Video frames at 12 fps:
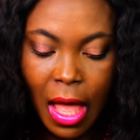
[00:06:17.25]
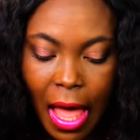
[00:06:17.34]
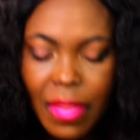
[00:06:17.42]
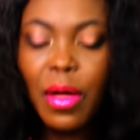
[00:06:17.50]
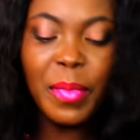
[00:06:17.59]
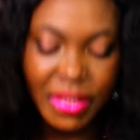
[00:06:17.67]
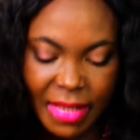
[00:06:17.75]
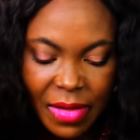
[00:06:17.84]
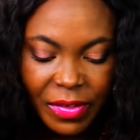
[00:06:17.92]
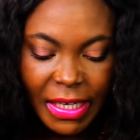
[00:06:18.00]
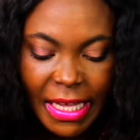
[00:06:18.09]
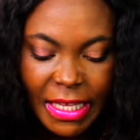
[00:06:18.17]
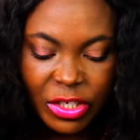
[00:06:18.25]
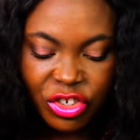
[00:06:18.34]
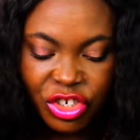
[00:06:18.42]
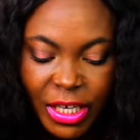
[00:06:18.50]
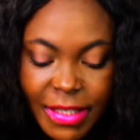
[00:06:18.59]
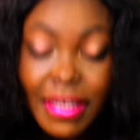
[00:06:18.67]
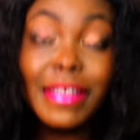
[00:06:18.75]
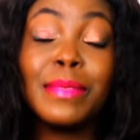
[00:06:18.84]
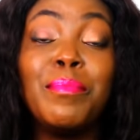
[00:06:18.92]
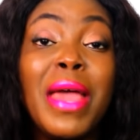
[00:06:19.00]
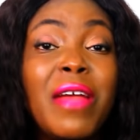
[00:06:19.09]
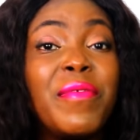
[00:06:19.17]
And number 7 is Jesus,
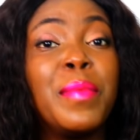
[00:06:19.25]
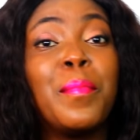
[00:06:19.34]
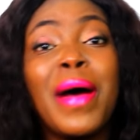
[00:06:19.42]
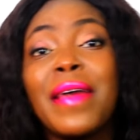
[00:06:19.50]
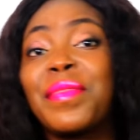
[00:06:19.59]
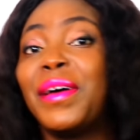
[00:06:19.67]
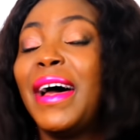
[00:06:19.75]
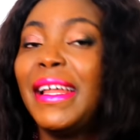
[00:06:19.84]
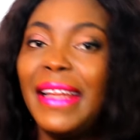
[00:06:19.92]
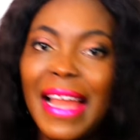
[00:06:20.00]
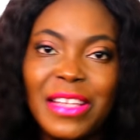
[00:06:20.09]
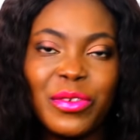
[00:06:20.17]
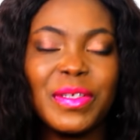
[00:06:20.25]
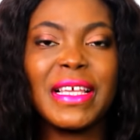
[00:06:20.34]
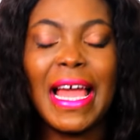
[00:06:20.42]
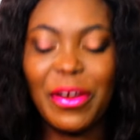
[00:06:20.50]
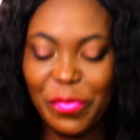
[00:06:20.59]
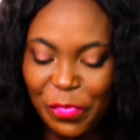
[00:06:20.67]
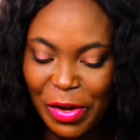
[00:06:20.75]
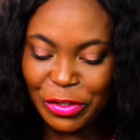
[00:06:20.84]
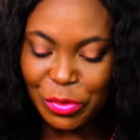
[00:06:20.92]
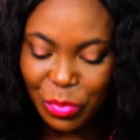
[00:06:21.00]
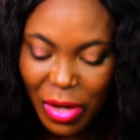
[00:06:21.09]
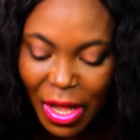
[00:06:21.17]
Mary, Martha and Lazarus kind of
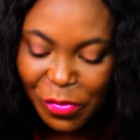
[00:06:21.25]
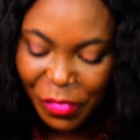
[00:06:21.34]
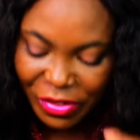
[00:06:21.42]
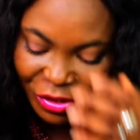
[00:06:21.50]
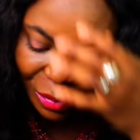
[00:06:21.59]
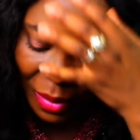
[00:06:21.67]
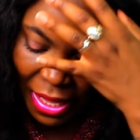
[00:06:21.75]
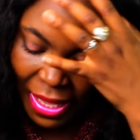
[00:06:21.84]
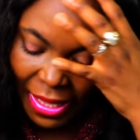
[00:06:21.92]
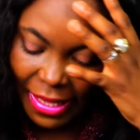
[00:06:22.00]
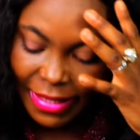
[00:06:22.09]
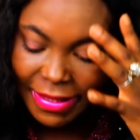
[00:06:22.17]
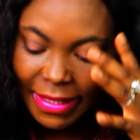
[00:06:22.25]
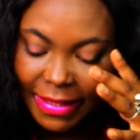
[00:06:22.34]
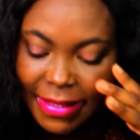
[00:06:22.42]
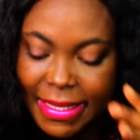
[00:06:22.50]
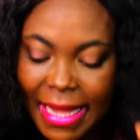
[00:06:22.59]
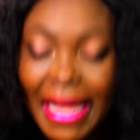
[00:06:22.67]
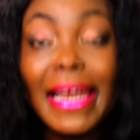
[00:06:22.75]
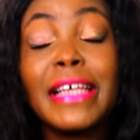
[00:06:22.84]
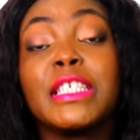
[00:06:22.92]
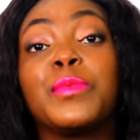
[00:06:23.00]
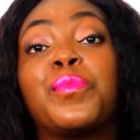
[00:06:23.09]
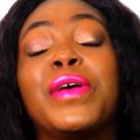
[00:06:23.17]
friendship. What kind of friendship is this? They can
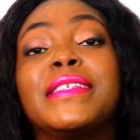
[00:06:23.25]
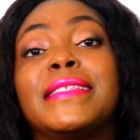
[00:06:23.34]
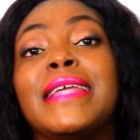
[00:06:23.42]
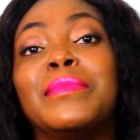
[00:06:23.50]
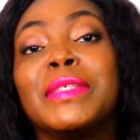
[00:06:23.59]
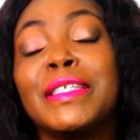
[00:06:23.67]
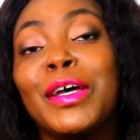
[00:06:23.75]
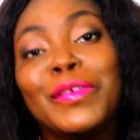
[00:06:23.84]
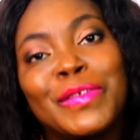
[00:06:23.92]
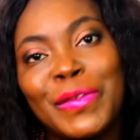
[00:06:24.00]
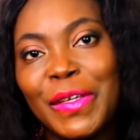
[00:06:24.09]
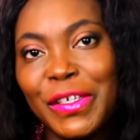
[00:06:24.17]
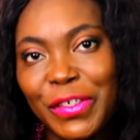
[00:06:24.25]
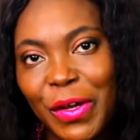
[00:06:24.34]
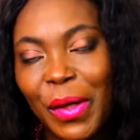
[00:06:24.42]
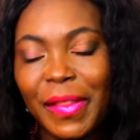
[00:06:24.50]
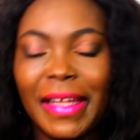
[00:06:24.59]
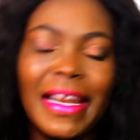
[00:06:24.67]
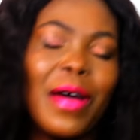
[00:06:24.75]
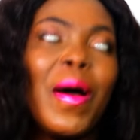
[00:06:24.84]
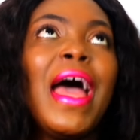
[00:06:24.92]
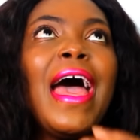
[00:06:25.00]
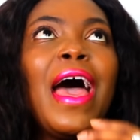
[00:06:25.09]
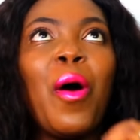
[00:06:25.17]
express themselves to each other.
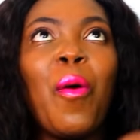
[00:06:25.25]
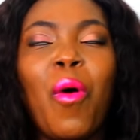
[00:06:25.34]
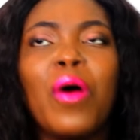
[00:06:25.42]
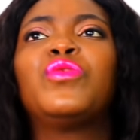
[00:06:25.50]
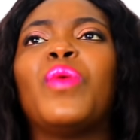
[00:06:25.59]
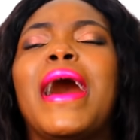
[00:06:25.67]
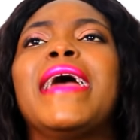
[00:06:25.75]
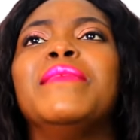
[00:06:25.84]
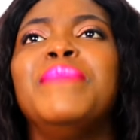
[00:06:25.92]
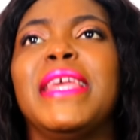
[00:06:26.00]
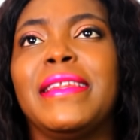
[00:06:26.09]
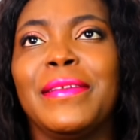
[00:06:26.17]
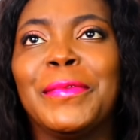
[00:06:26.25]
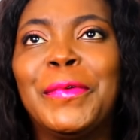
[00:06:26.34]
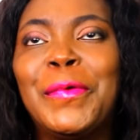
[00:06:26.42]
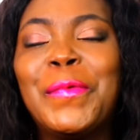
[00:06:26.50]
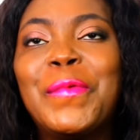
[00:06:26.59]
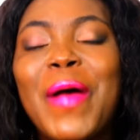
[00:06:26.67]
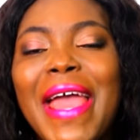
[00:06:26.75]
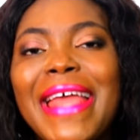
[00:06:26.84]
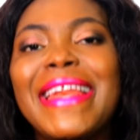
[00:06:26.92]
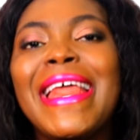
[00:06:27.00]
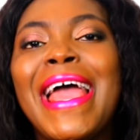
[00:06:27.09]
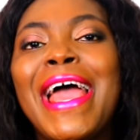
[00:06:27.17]
Now, what do I mean?
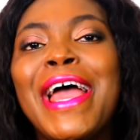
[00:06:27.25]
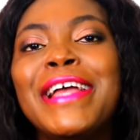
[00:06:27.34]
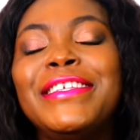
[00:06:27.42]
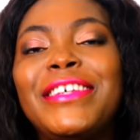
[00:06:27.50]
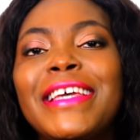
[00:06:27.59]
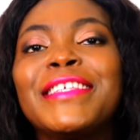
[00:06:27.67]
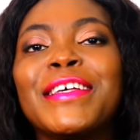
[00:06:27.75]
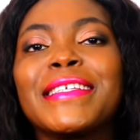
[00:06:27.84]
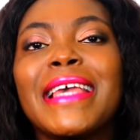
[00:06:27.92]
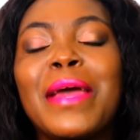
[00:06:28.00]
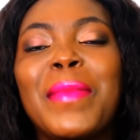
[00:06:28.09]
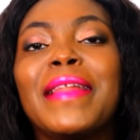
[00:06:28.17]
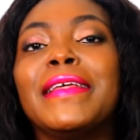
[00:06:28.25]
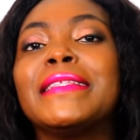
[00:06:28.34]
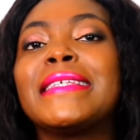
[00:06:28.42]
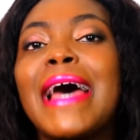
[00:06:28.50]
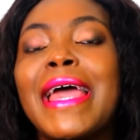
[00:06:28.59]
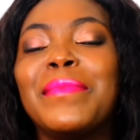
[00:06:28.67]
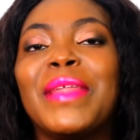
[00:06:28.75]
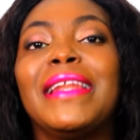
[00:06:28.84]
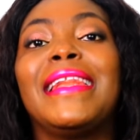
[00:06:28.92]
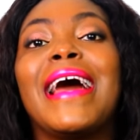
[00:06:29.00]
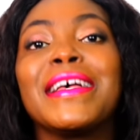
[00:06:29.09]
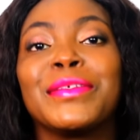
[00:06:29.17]
When Jesus came at the time
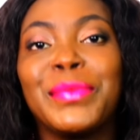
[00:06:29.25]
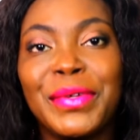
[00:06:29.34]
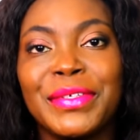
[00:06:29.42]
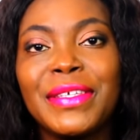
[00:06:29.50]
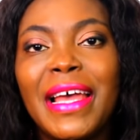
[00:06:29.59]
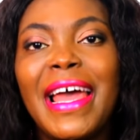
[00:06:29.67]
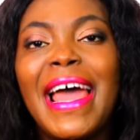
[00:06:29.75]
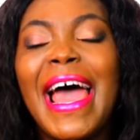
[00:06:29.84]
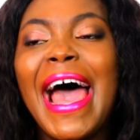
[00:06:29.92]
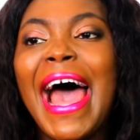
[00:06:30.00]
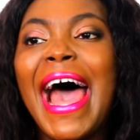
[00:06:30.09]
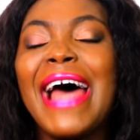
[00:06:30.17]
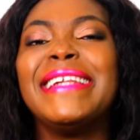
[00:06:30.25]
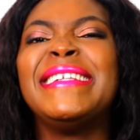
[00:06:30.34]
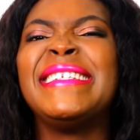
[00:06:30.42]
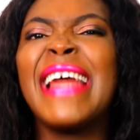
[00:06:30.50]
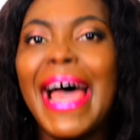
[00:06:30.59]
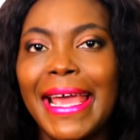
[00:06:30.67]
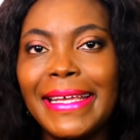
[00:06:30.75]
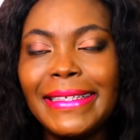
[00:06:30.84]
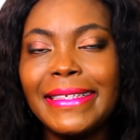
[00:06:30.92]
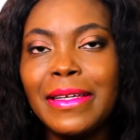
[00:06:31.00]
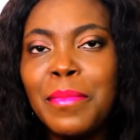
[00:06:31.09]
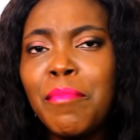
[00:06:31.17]
that Lazarus had died,
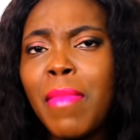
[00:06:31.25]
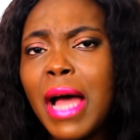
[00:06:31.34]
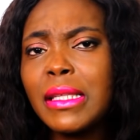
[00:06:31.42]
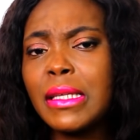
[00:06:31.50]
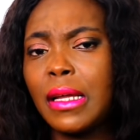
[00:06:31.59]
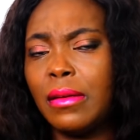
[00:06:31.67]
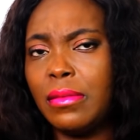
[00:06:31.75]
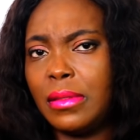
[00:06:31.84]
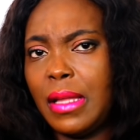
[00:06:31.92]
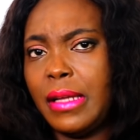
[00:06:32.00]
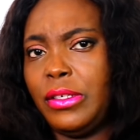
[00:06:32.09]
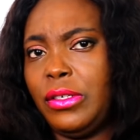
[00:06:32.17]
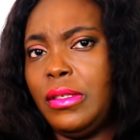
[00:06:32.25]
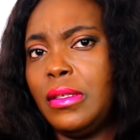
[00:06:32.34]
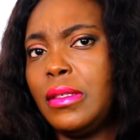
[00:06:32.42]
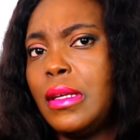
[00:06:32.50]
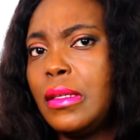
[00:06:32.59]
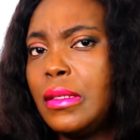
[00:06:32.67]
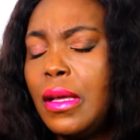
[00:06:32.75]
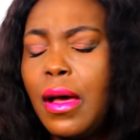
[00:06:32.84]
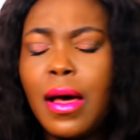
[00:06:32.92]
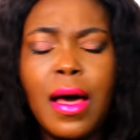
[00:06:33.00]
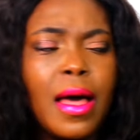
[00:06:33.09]
Martha looked at Jesus and said,